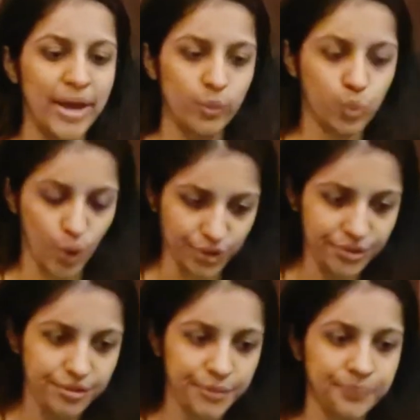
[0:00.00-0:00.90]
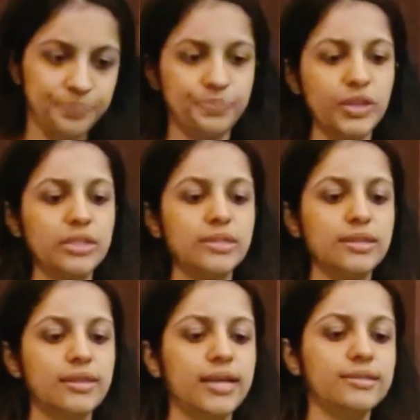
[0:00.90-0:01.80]
my wallet.
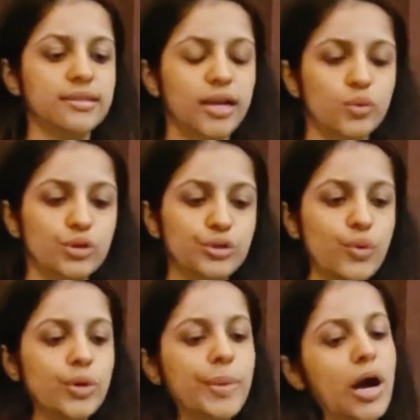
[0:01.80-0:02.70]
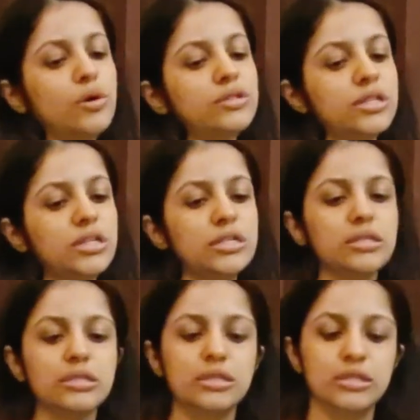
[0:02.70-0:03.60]
Next thing I want to talk about
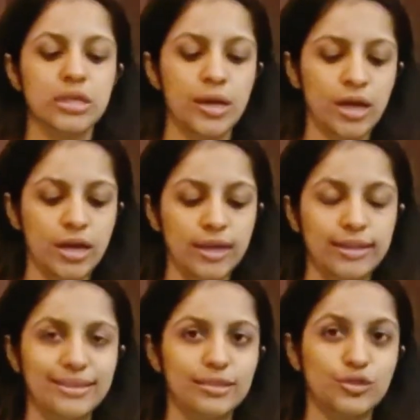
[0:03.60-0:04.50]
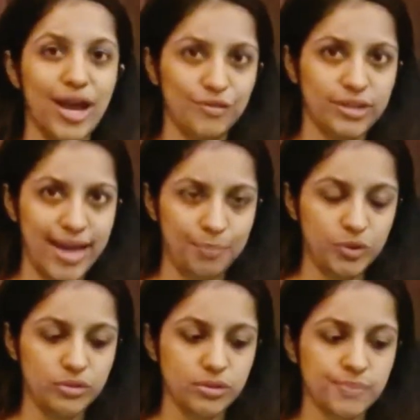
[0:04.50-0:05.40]
is the travel
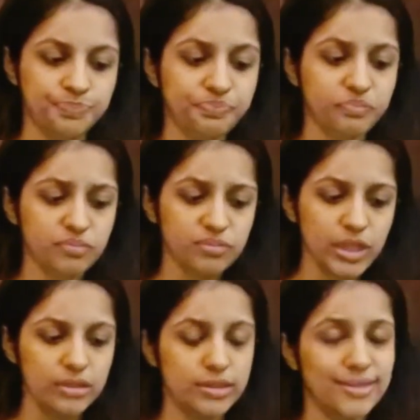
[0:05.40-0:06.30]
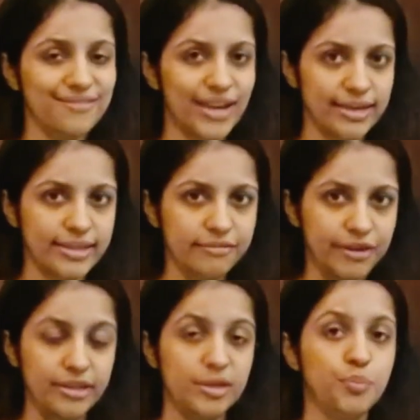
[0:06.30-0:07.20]
adapters. These are very,
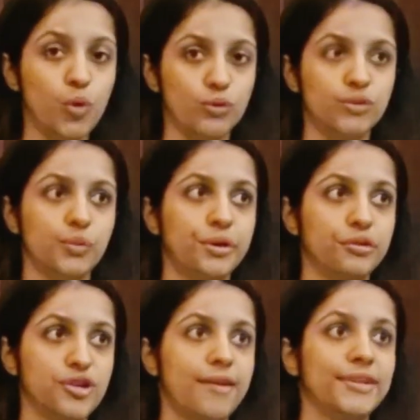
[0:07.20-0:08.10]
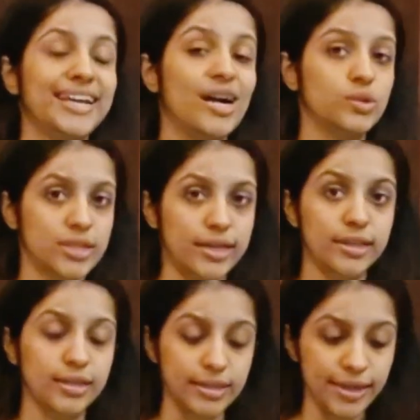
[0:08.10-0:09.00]
very important when you're traveling
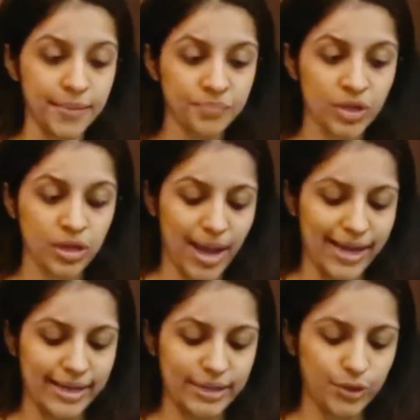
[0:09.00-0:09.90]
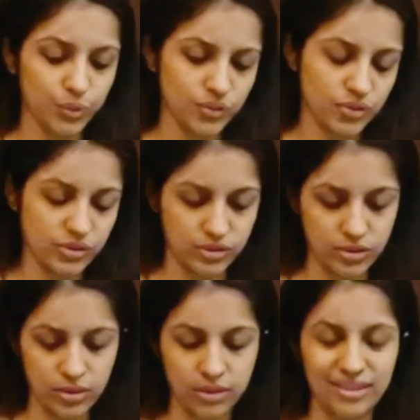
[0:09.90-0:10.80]
outside India. I use